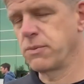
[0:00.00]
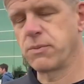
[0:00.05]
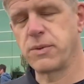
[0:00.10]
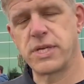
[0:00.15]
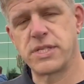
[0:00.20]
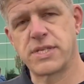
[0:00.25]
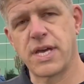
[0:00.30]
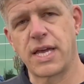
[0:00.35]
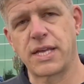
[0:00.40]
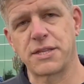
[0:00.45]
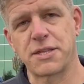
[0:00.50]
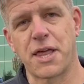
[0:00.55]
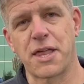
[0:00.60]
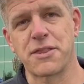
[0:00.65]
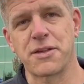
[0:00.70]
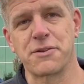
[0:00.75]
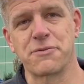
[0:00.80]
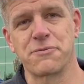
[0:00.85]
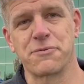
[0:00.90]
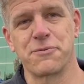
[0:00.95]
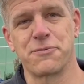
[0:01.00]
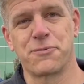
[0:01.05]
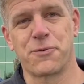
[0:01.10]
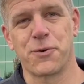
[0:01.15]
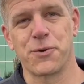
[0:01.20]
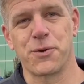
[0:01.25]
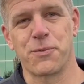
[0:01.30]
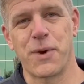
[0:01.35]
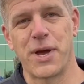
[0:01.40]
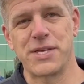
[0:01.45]
We take nothing
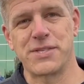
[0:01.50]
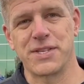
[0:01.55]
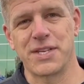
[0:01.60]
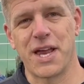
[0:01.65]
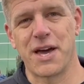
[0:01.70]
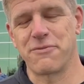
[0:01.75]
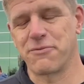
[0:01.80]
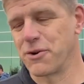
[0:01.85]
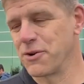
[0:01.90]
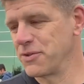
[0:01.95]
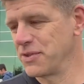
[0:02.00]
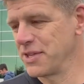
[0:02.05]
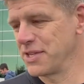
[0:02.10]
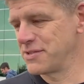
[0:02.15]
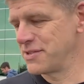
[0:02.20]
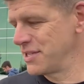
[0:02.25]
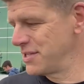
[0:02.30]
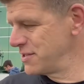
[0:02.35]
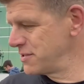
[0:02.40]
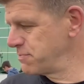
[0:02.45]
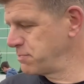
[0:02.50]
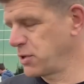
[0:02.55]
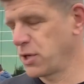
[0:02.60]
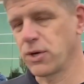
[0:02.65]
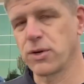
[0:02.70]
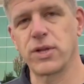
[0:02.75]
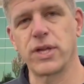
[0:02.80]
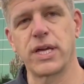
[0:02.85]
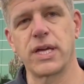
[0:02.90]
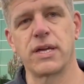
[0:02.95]
for the racing effort. This is
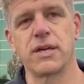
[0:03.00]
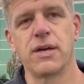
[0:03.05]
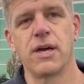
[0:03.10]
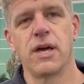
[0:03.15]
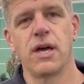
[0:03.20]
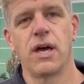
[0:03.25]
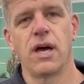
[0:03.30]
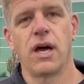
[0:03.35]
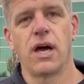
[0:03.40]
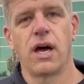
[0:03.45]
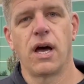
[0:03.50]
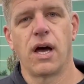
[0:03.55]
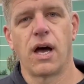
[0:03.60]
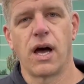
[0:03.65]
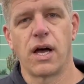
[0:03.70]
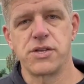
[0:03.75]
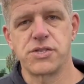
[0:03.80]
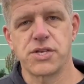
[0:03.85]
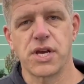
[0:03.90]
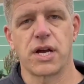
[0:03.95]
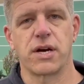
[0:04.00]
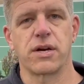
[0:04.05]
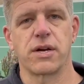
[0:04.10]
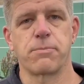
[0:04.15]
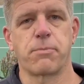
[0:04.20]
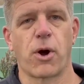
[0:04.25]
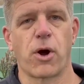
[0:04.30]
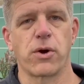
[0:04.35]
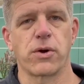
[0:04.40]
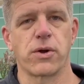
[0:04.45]
purely a
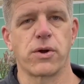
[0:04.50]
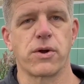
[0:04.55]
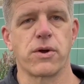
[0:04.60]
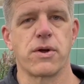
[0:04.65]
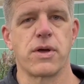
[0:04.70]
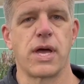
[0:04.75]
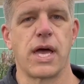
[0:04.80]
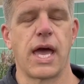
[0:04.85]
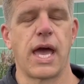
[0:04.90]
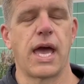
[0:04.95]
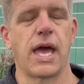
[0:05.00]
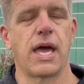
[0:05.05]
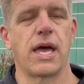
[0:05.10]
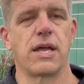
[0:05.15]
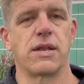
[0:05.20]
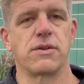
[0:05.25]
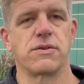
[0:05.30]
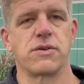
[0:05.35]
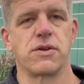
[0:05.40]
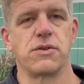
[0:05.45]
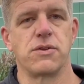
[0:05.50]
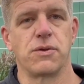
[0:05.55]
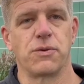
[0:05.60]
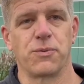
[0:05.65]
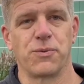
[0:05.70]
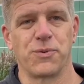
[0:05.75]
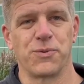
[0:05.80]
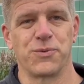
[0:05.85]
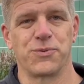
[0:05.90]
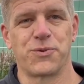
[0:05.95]
charity partner and
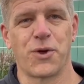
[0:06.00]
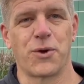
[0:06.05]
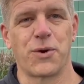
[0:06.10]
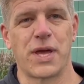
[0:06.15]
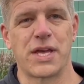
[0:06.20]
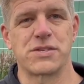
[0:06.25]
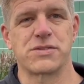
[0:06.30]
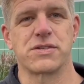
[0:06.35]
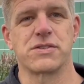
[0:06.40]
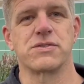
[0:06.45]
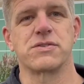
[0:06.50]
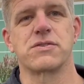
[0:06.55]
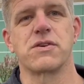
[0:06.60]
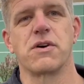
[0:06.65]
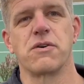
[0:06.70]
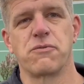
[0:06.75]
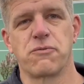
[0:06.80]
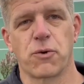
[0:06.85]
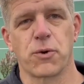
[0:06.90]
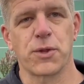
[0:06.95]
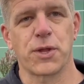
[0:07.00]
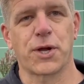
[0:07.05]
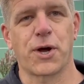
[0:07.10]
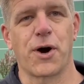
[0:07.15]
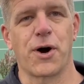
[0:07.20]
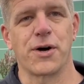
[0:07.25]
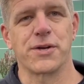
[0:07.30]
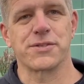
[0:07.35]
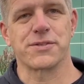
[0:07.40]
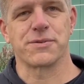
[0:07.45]
donations for the
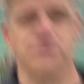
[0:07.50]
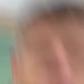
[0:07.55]
cause.